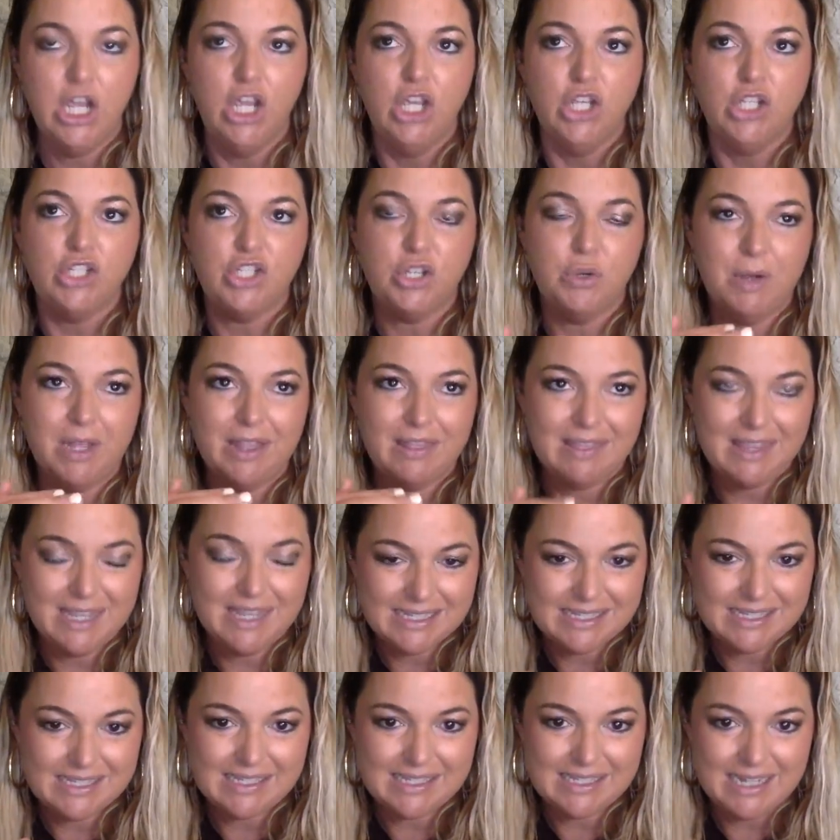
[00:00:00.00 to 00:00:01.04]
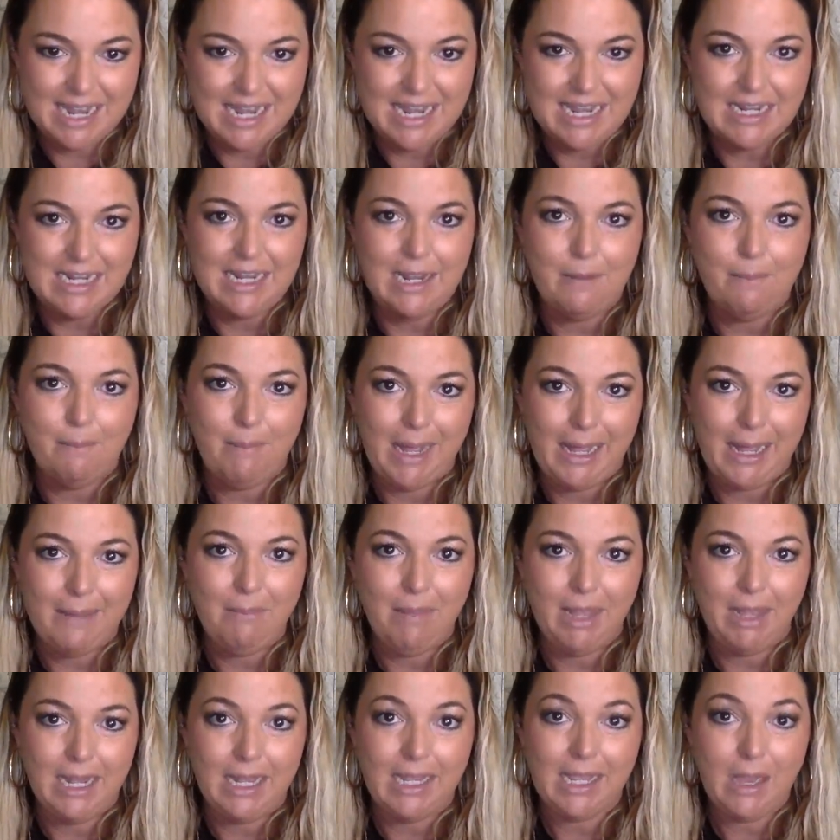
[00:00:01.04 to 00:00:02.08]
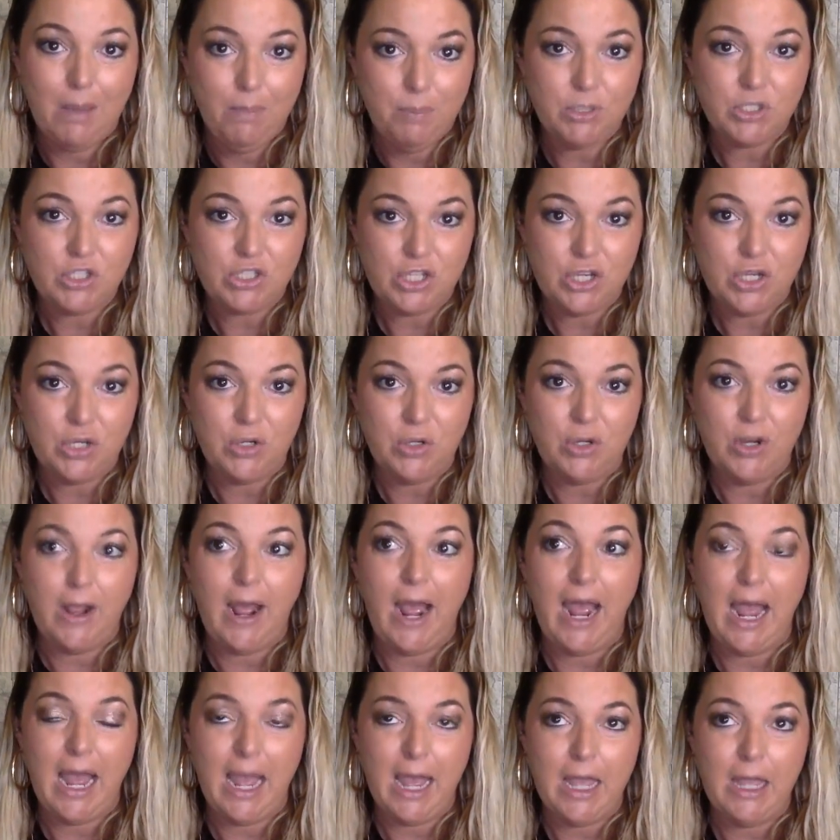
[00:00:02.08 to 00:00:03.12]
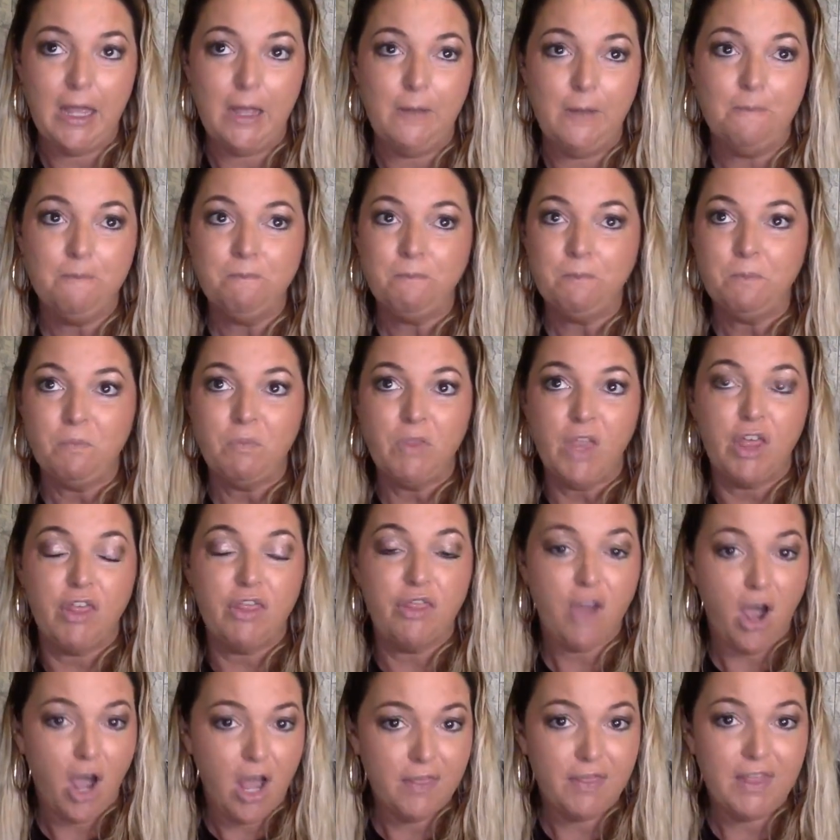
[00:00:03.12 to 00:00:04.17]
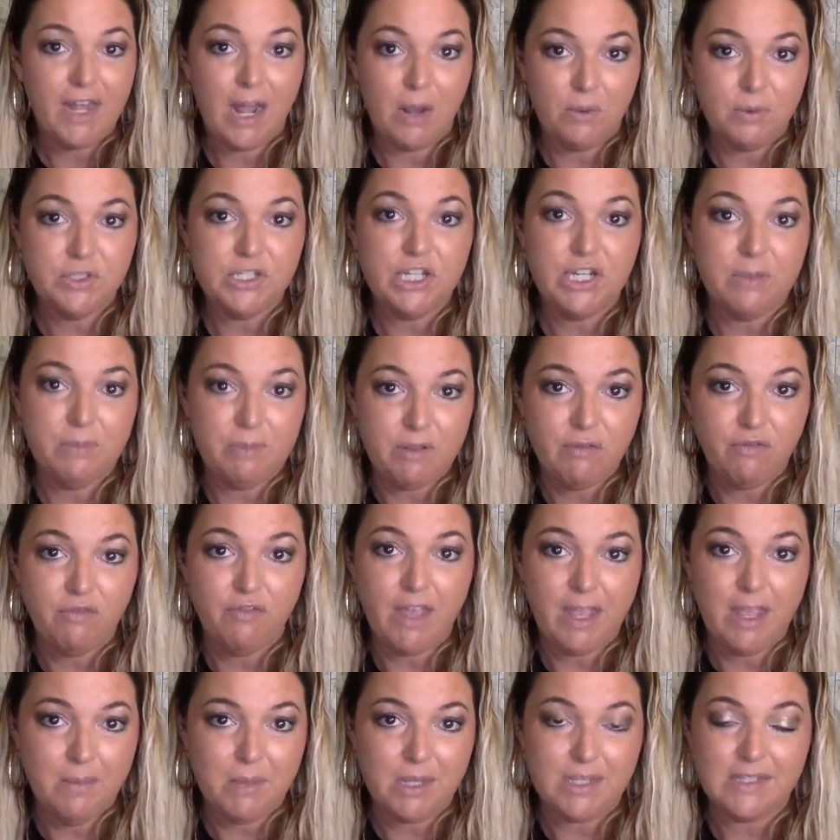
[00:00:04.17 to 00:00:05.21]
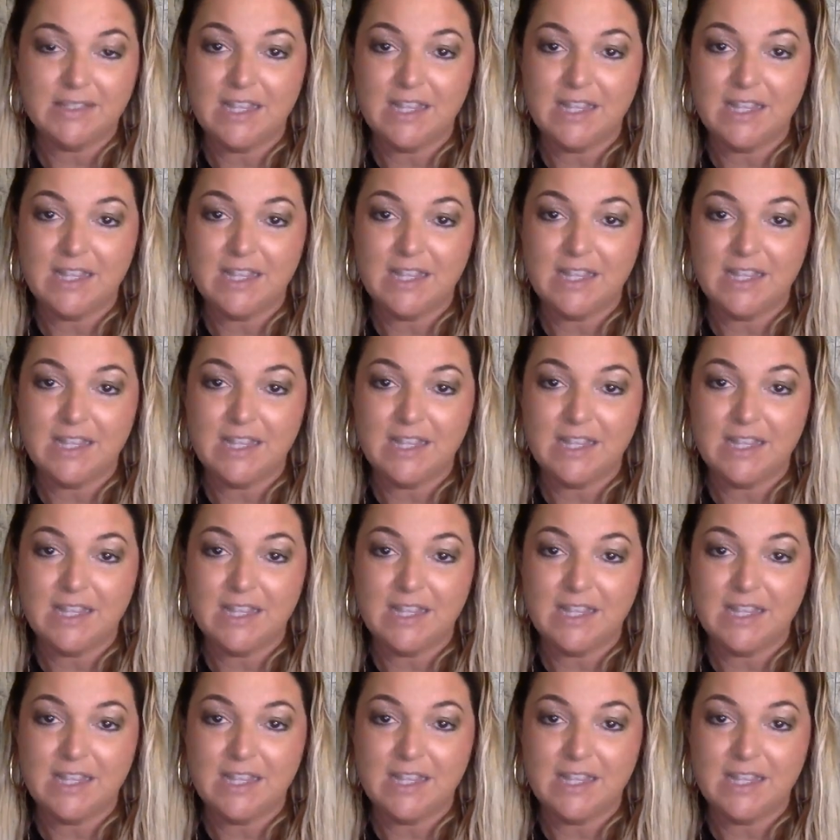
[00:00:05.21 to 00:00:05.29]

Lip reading: So at this state in my manic episode, I thought that I was going to be famous.